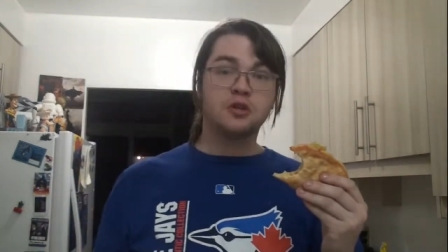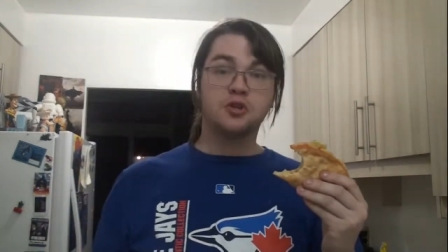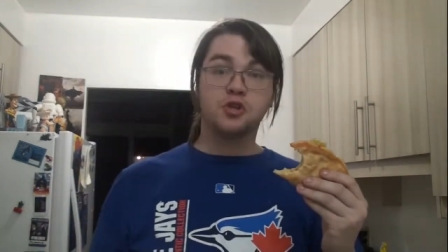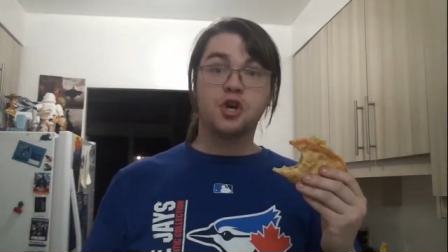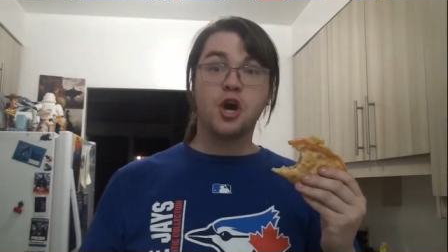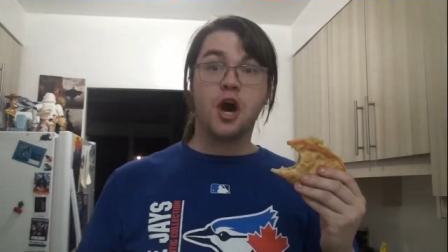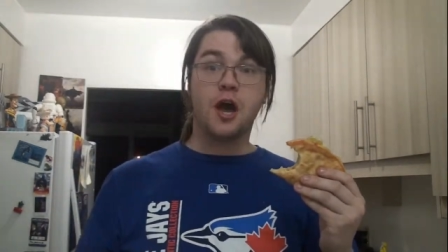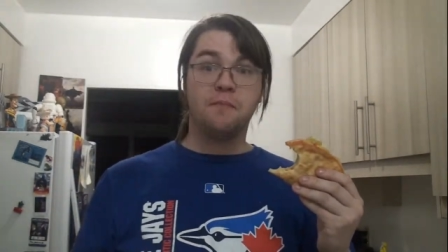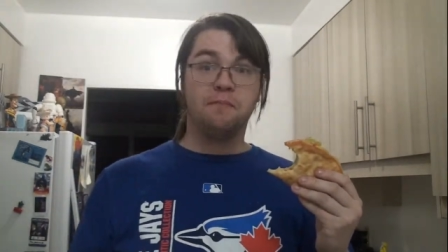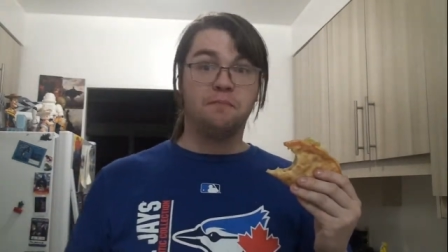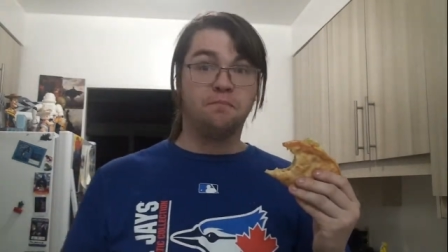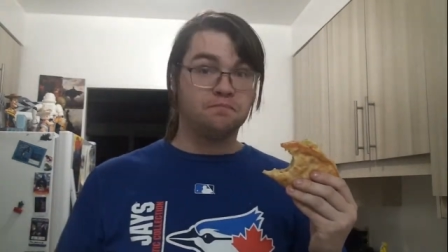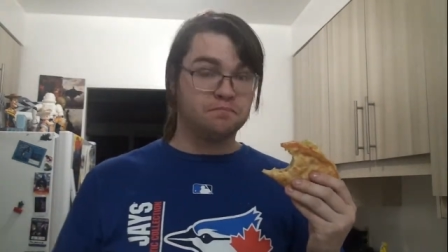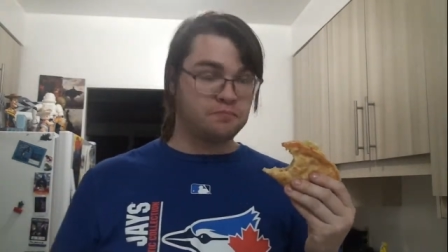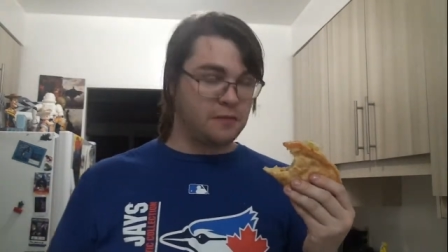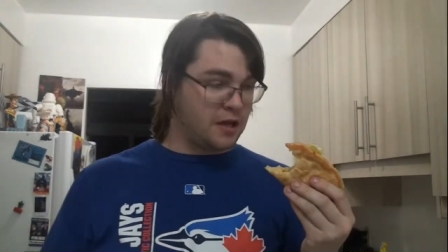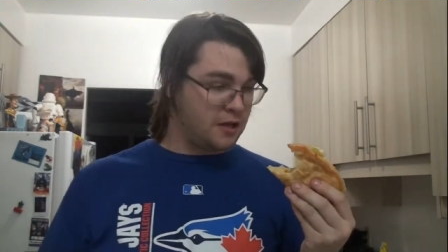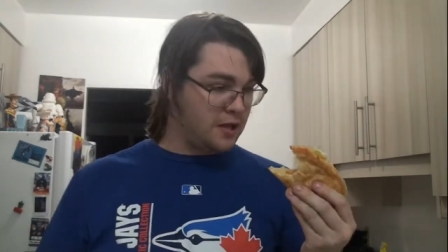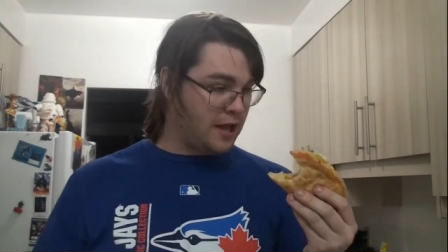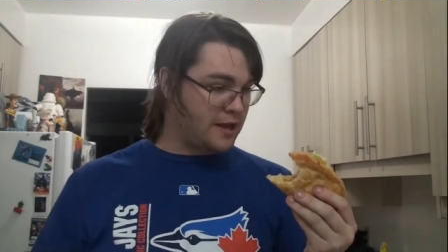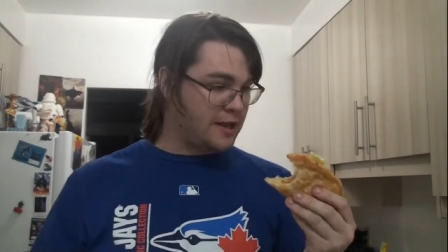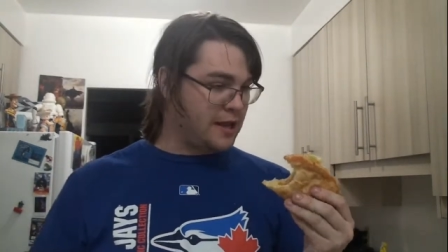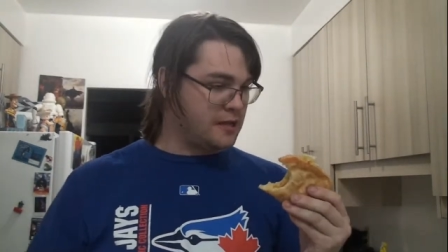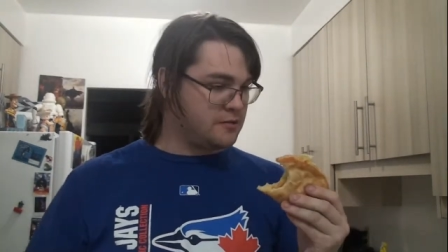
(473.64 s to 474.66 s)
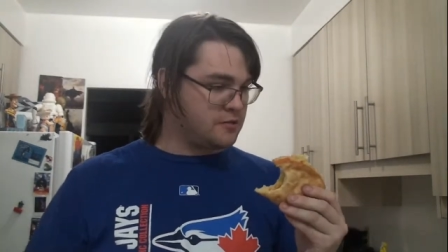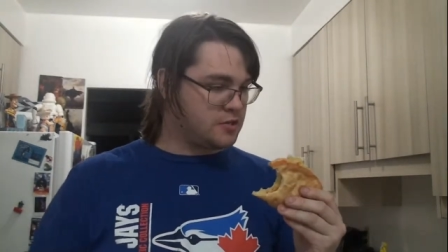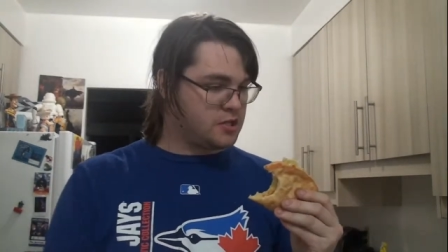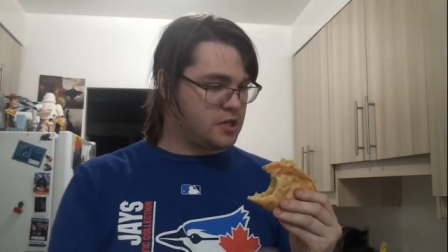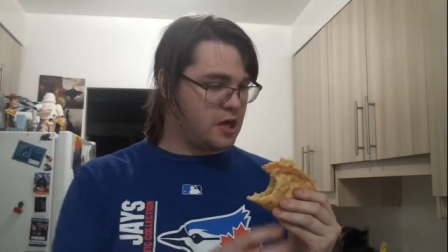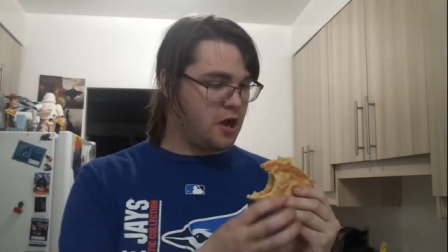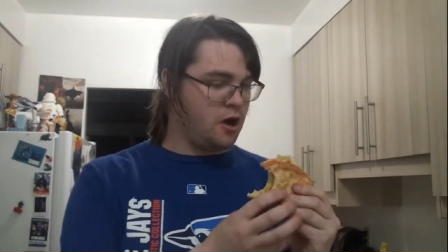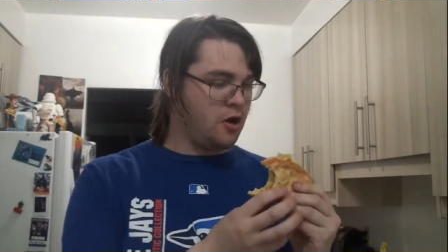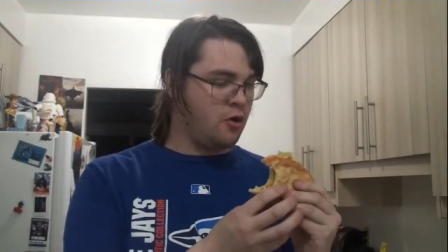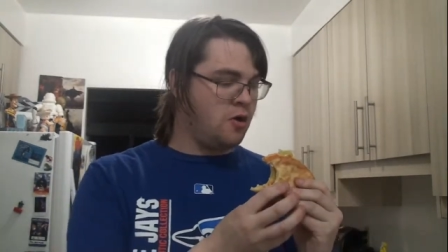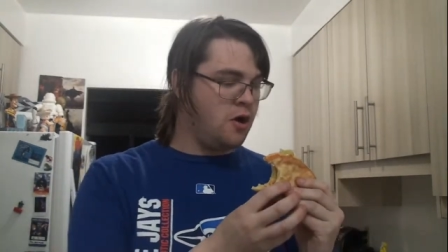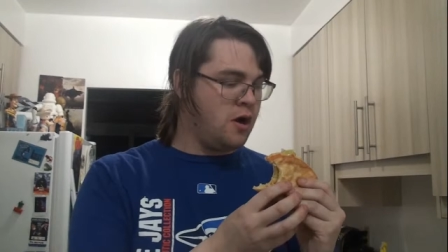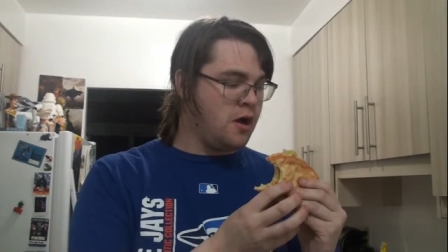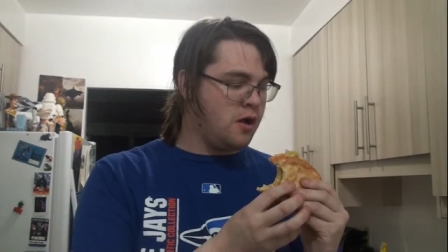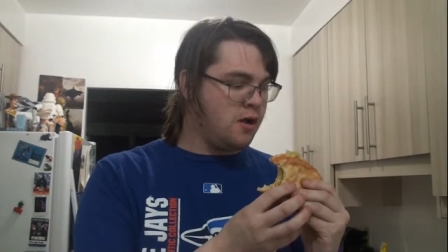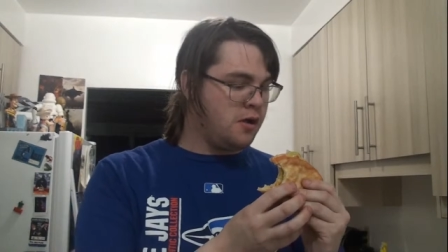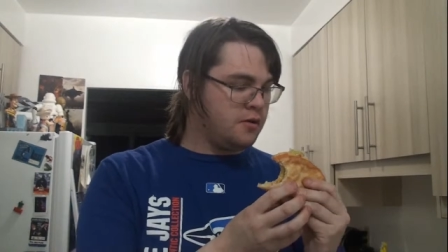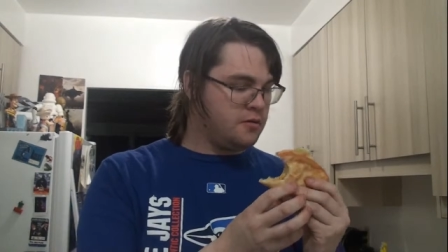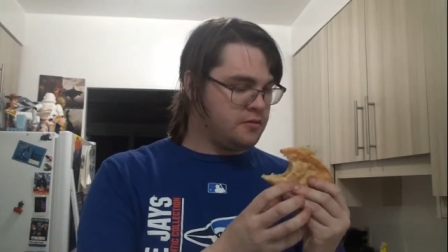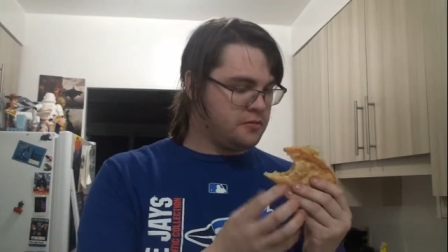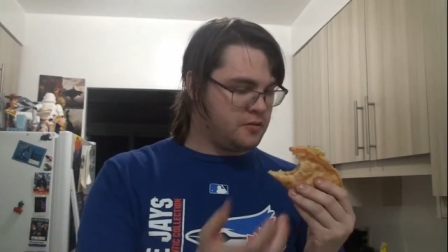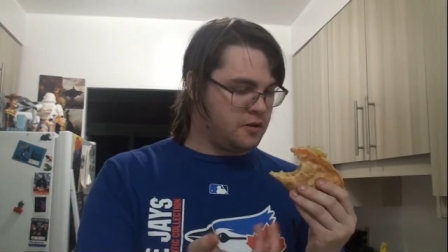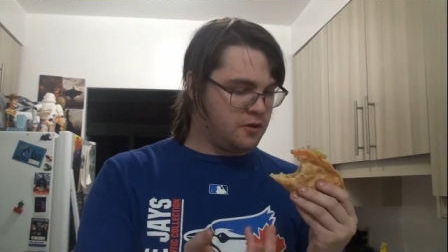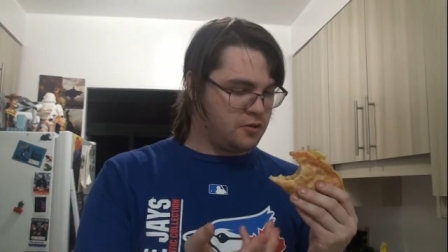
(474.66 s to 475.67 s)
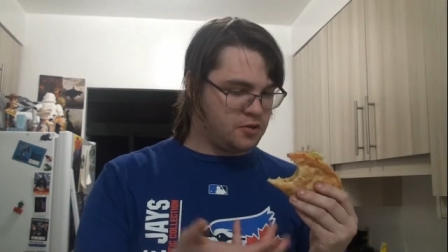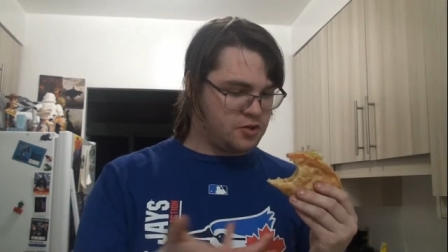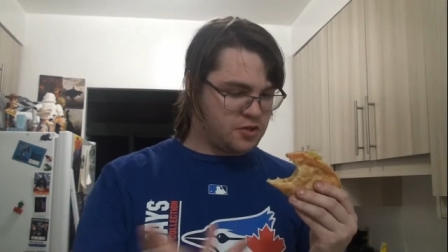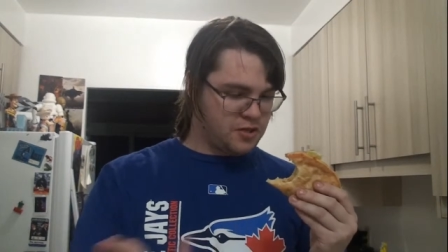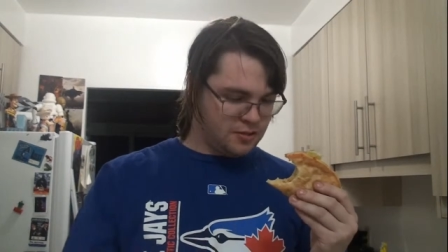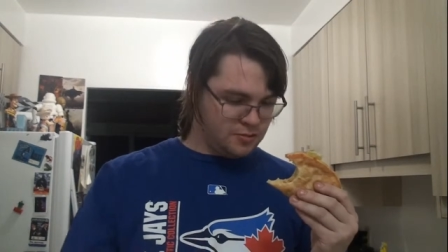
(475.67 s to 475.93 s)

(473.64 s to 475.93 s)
It's good. I like it. So, those